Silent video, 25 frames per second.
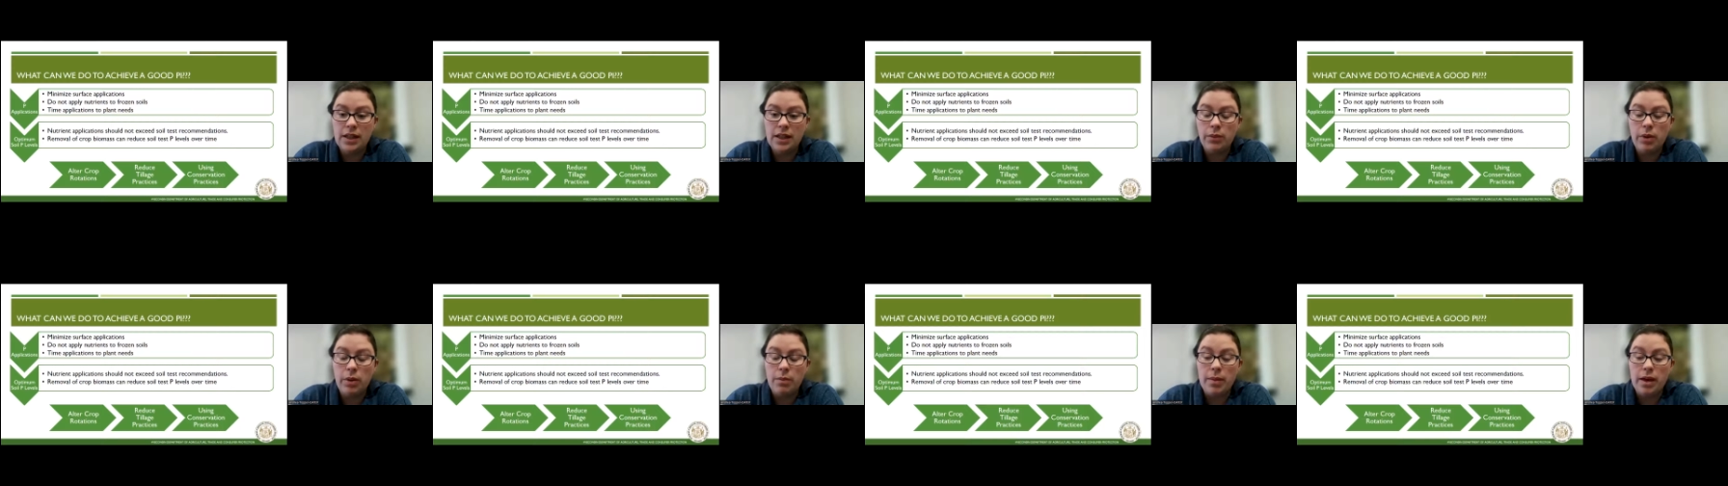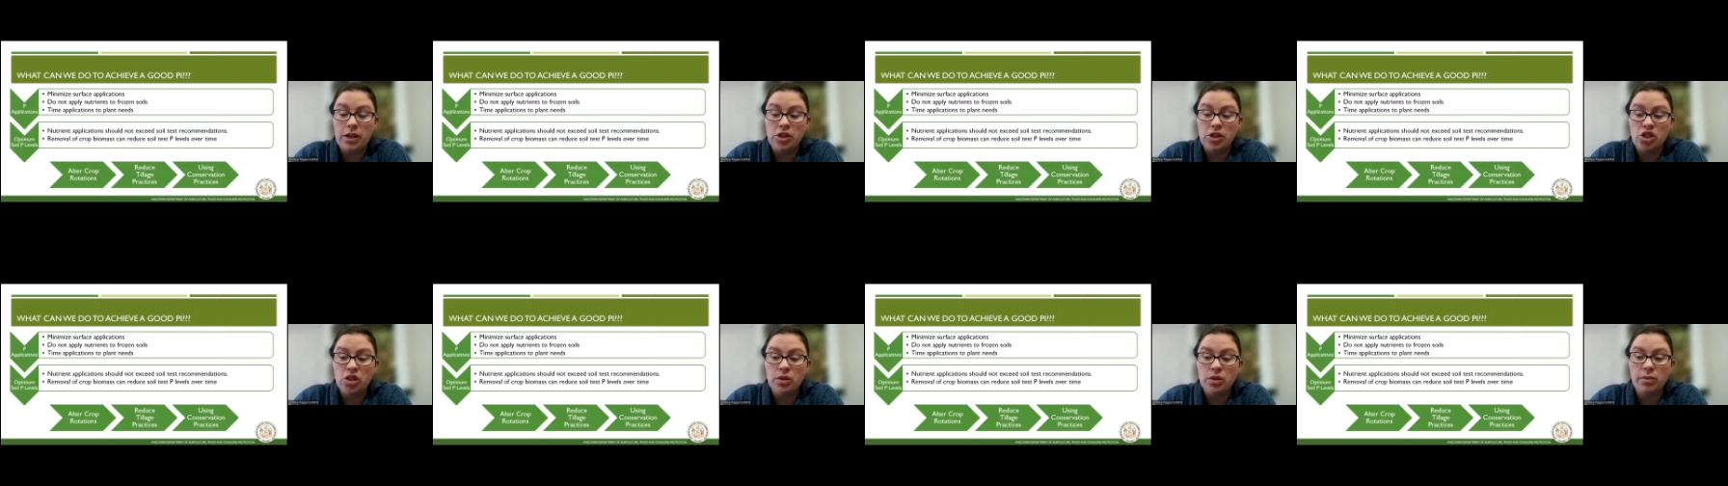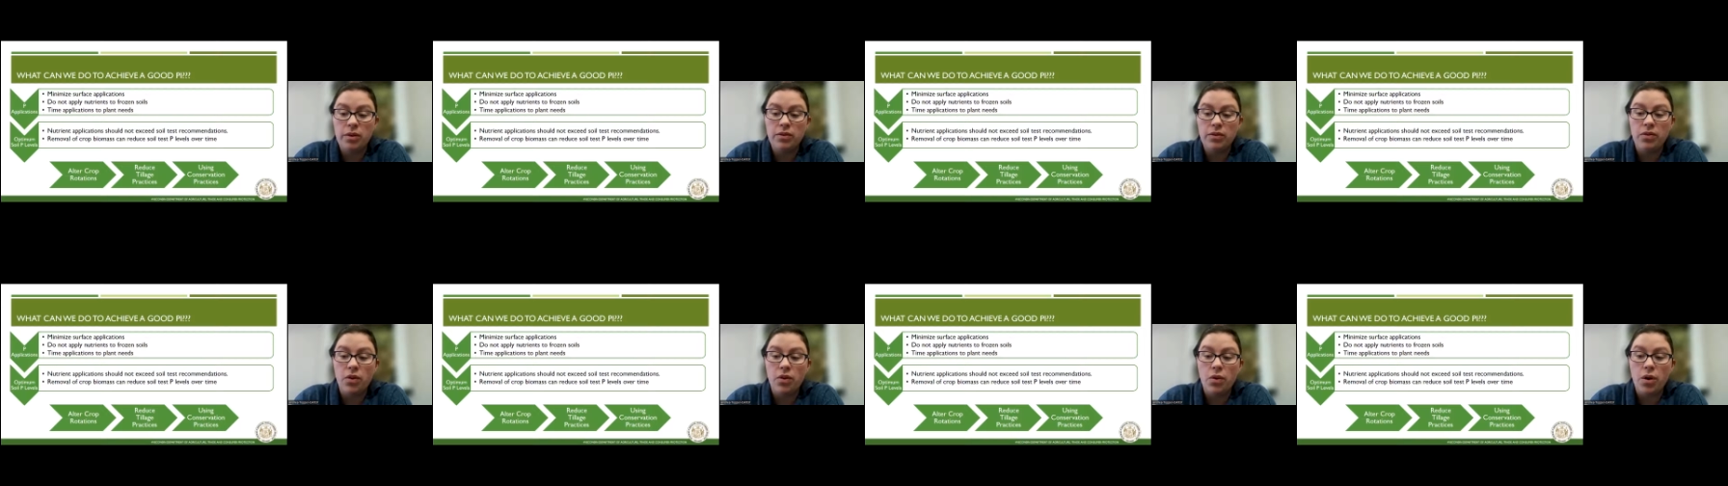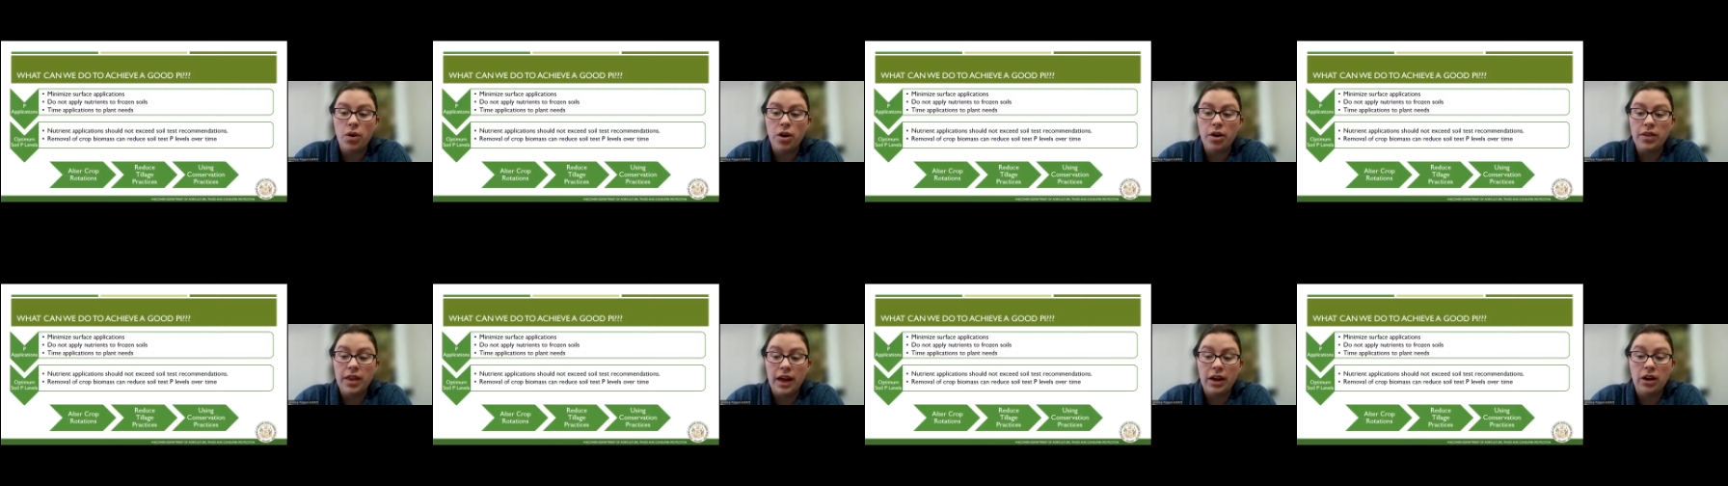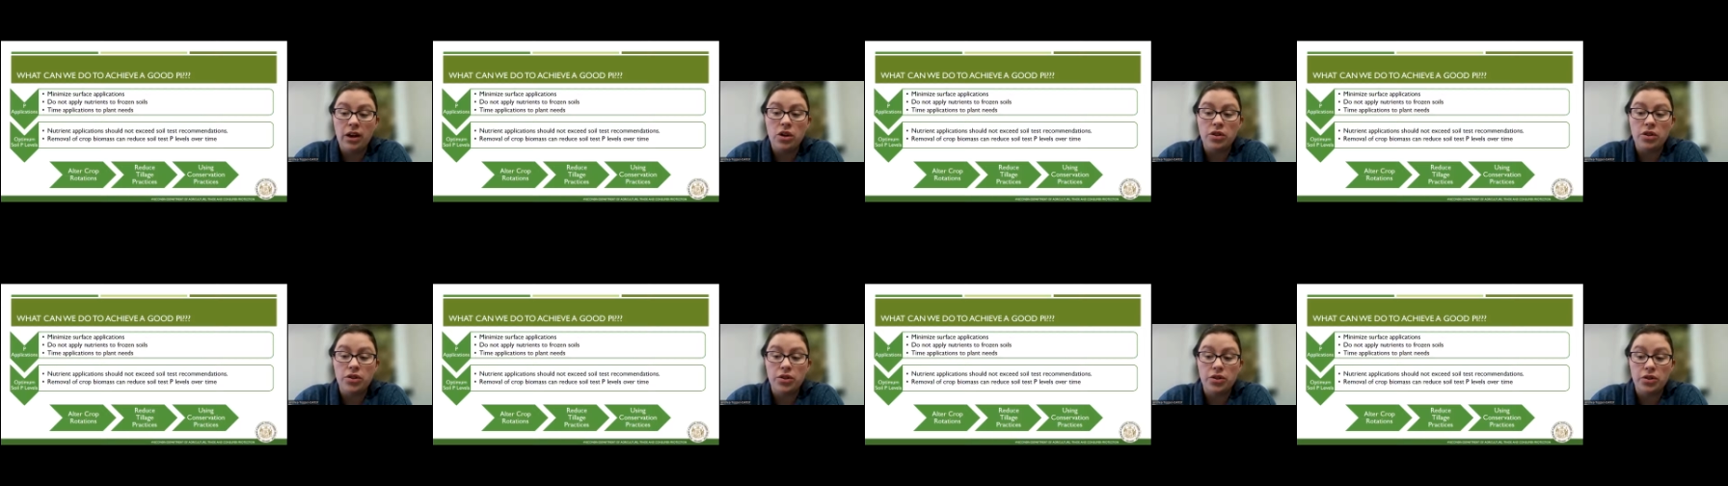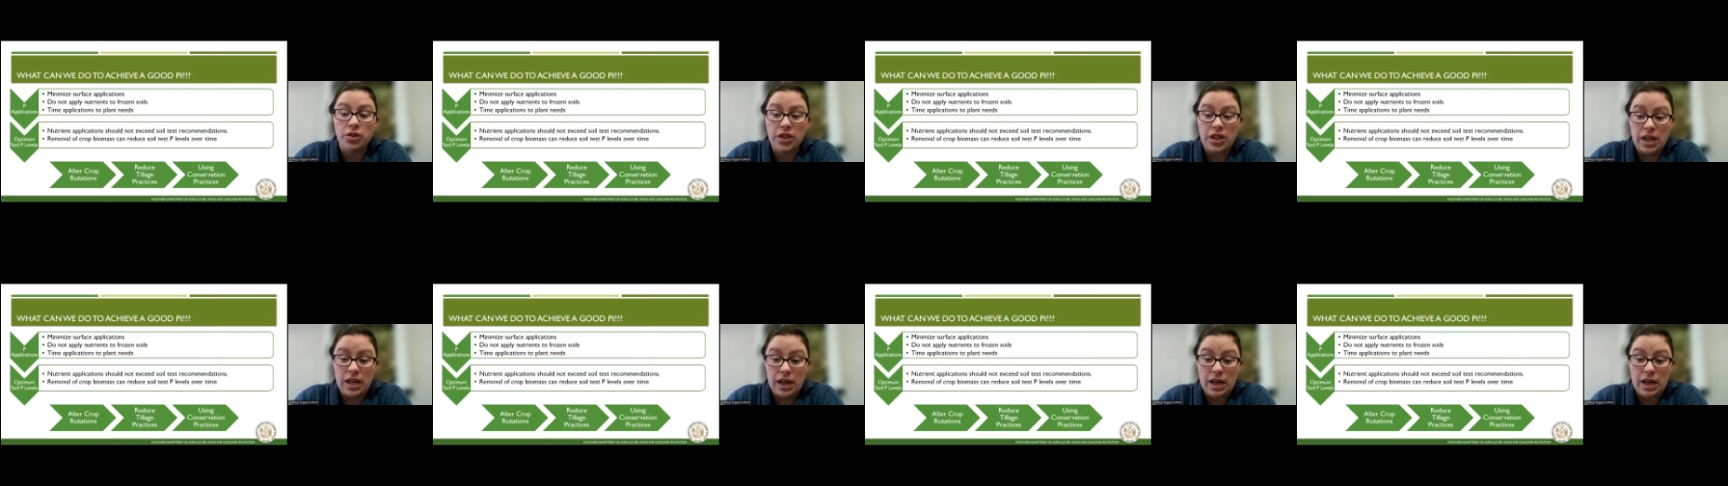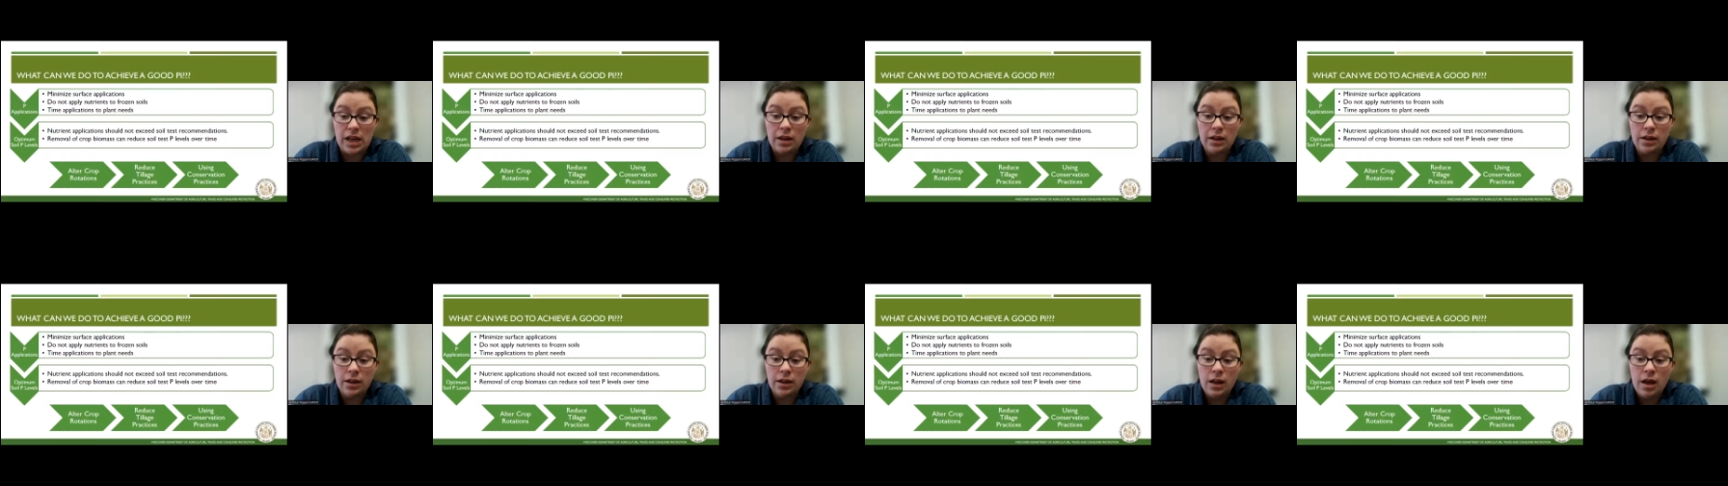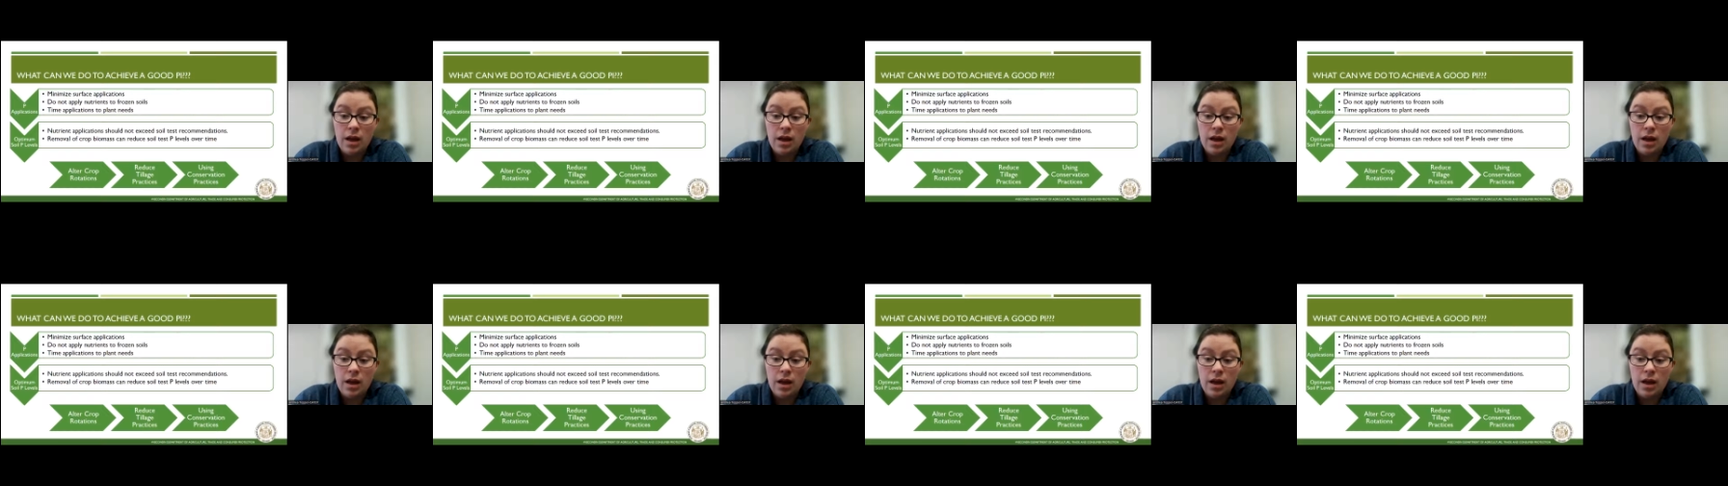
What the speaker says: that we mentioned before that alter T,